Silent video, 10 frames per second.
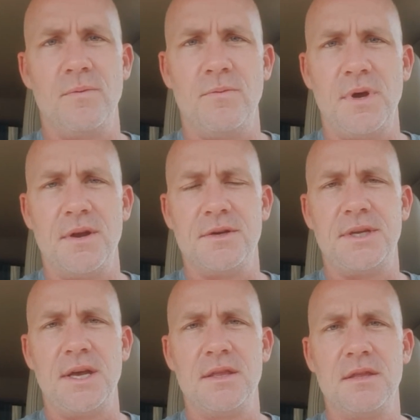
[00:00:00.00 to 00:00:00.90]
we
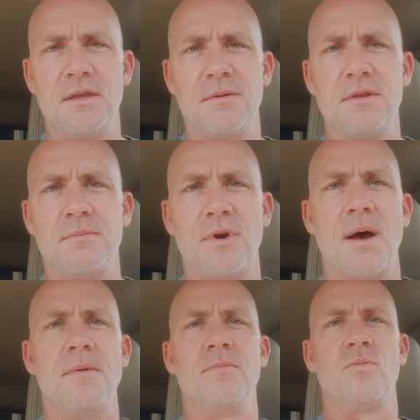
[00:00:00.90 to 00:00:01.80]
understand the
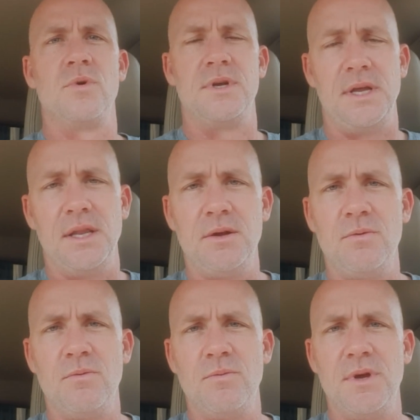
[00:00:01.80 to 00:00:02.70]
problem. We're
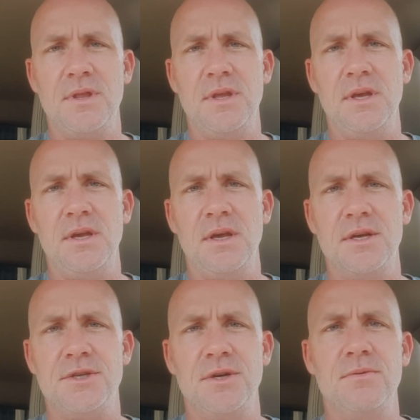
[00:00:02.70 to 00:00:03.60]
dealing with the
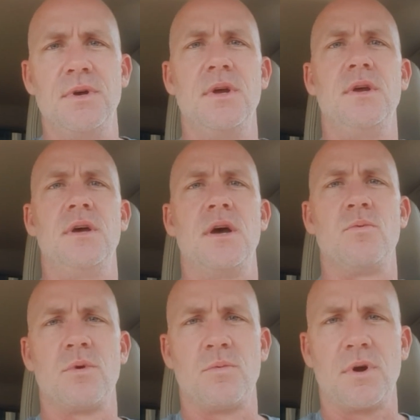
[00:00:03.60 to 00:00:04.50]
issue.
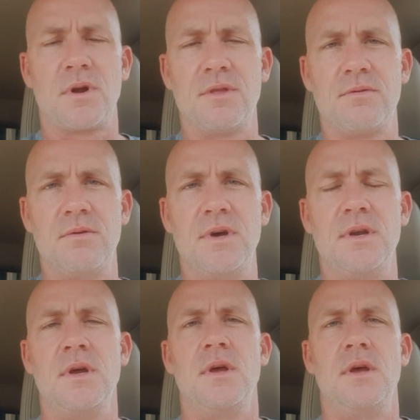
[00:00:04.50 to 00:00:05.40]
We're working through it,
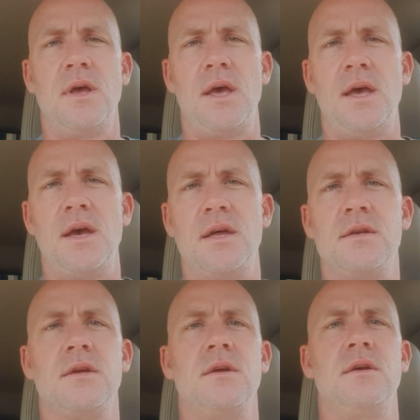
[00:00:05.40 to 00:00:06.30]

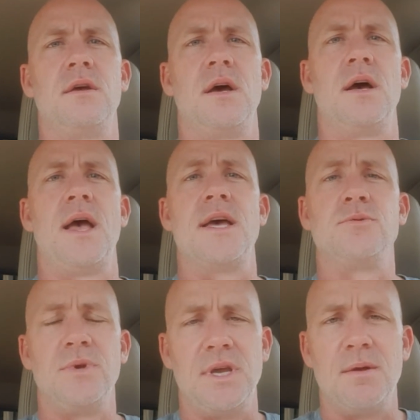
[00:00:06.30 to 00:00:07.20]
and
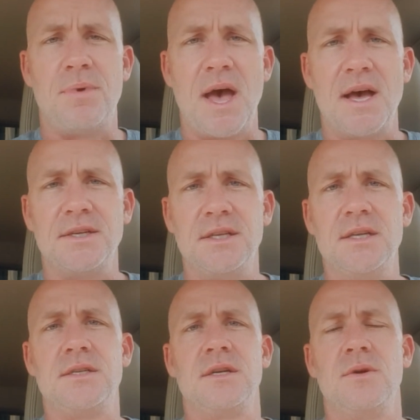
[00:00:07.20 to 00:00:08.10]
as we get past
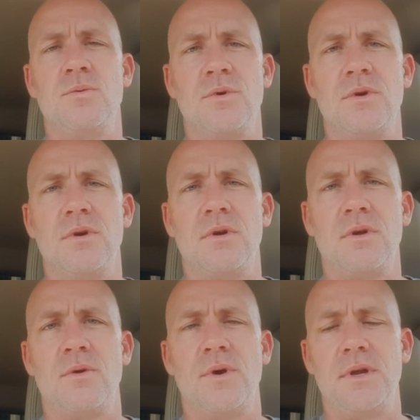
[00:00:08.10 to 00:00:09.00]
this, we're
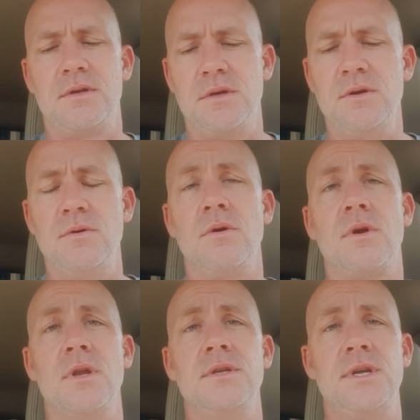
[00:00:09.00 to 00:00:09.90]
going to
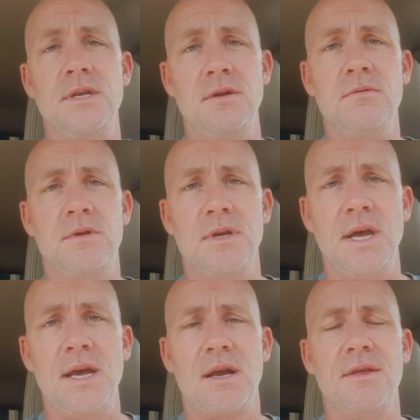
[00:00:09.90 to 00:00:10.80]
continue to
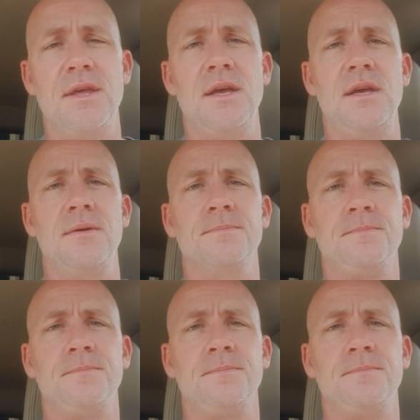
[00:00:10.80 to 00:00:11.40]
take the